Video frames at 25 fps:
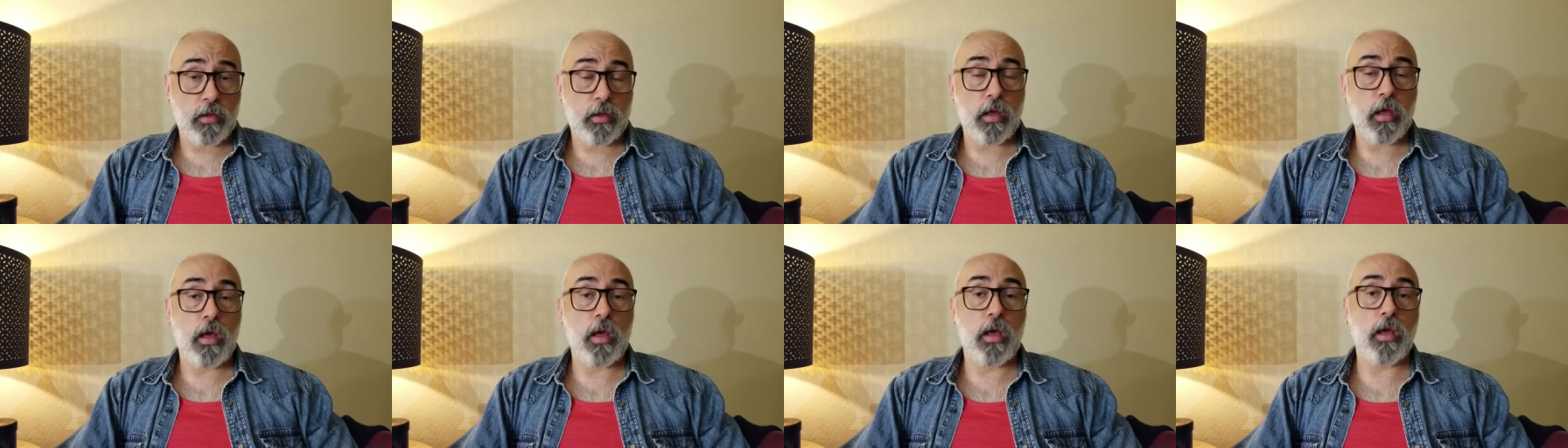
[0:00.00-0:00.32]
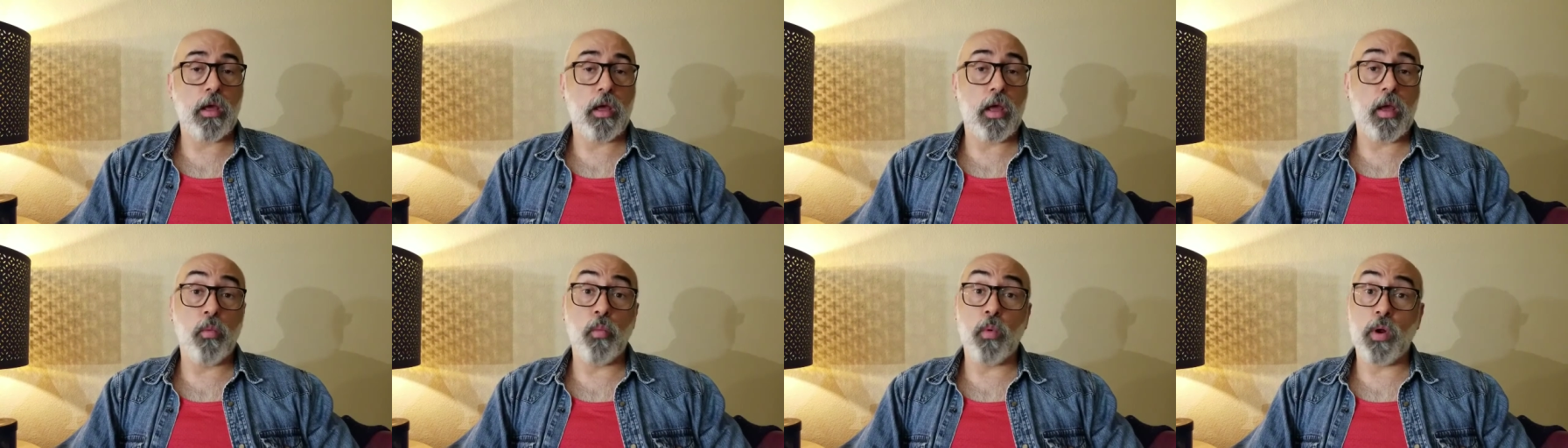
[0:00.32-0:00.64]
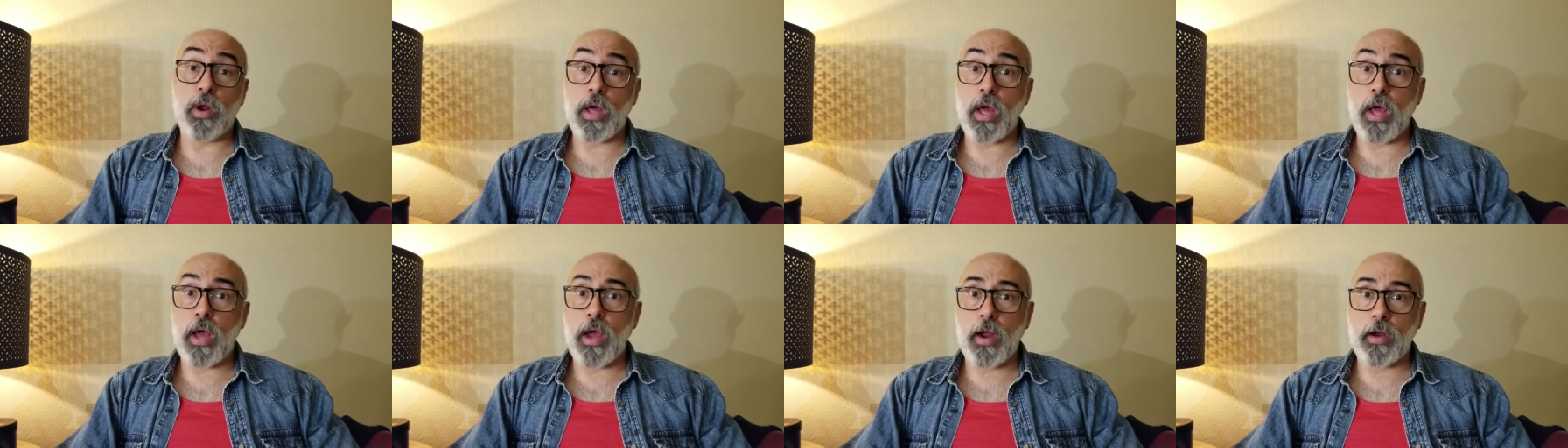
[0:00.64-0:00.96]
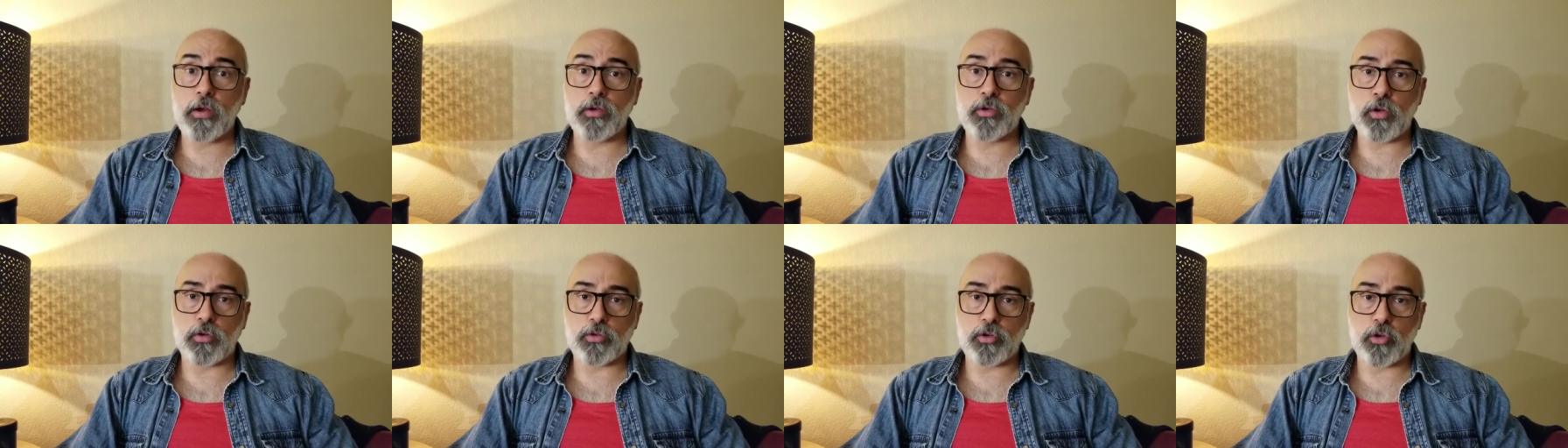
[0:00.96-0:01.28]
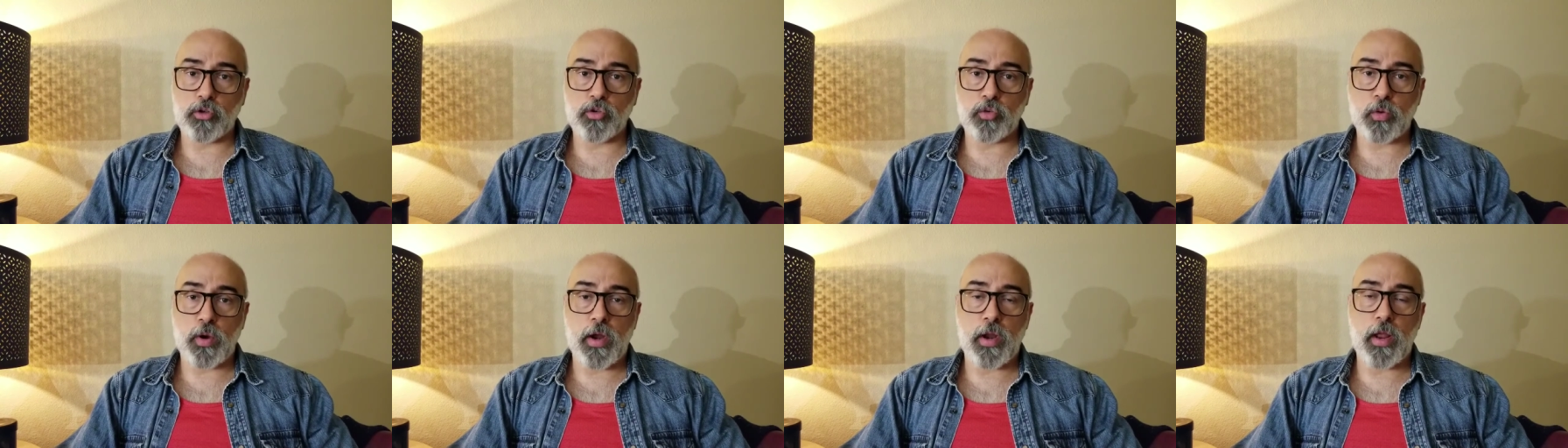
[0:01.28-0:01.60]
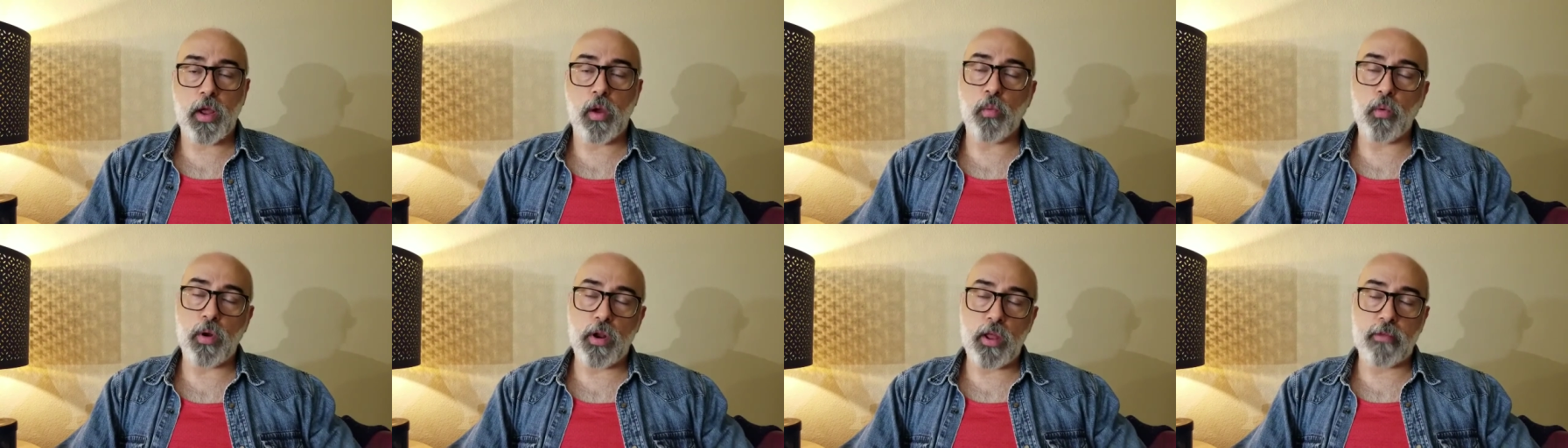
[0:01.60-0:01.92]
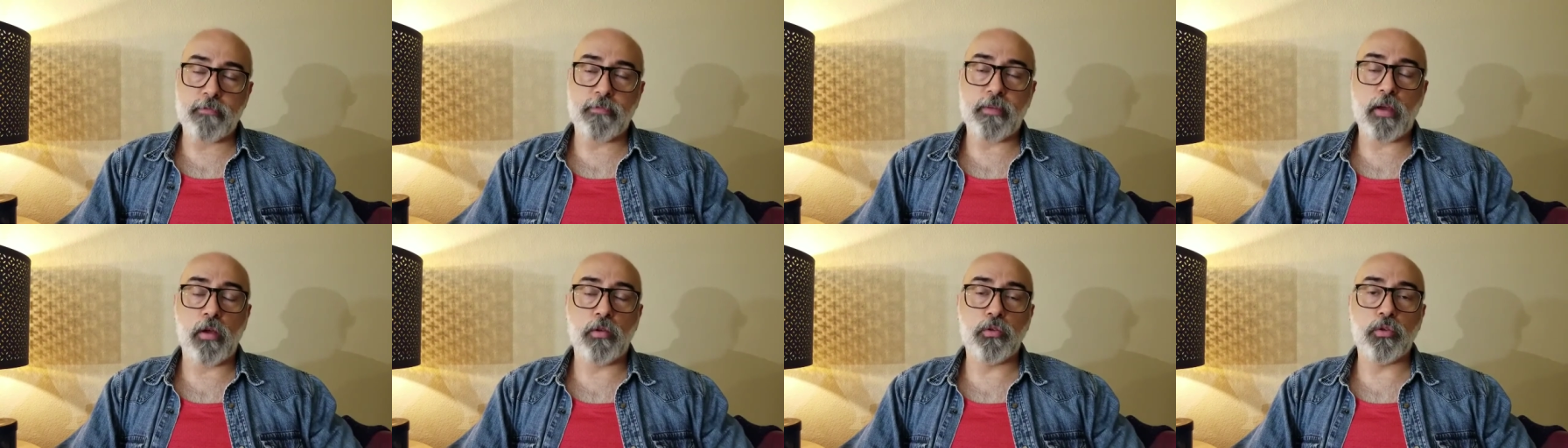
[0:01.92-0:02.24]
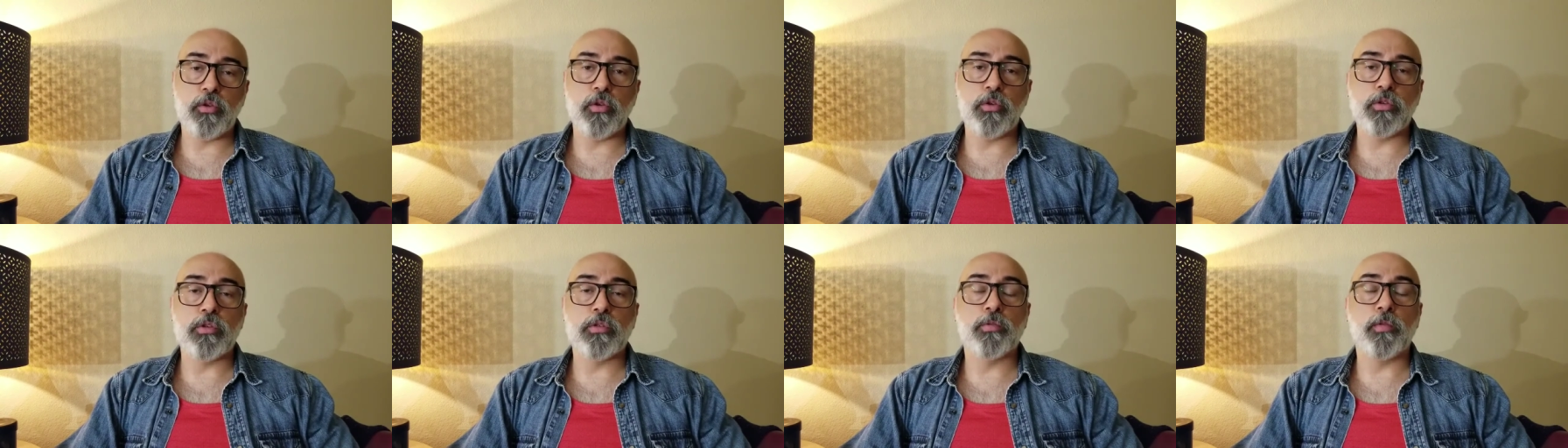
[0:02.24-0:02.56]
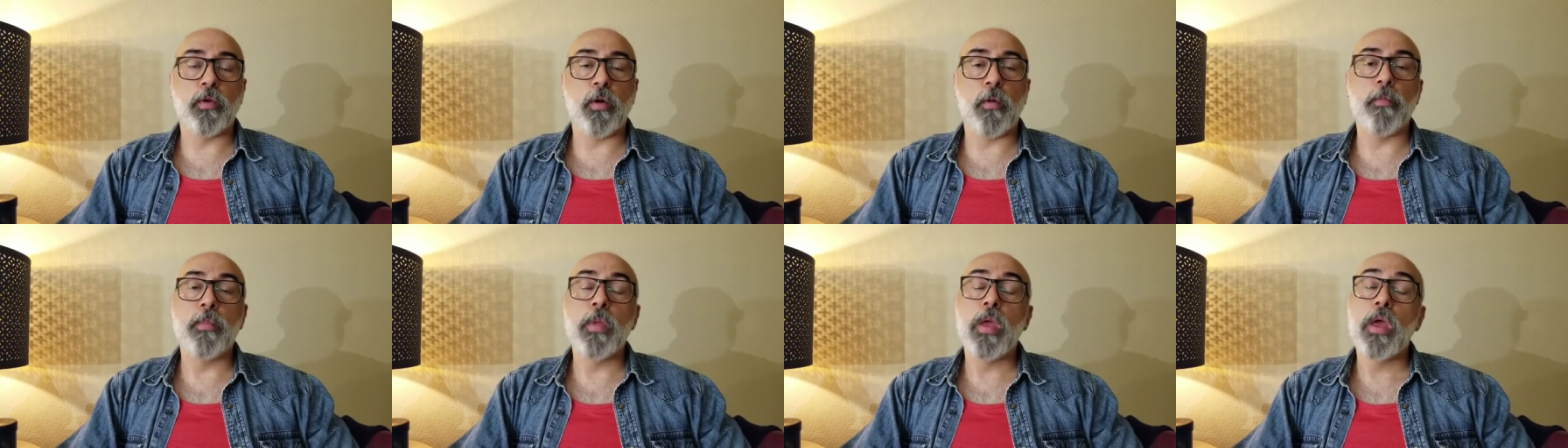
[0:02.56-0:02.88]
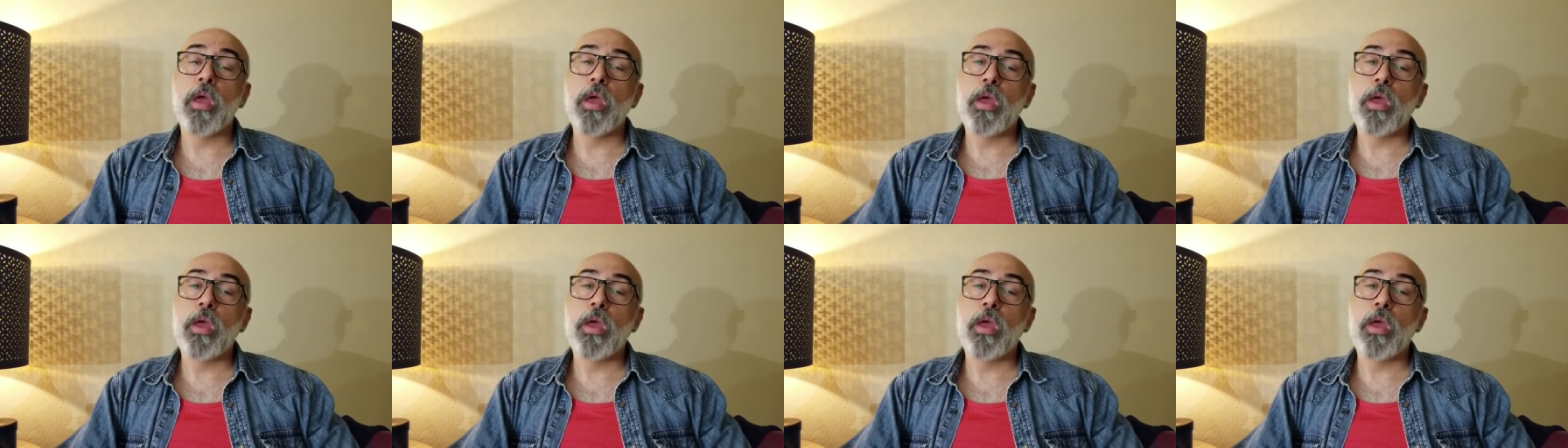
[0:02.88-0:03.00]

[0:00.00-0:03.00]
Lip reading: and what I took to training, what I found useful.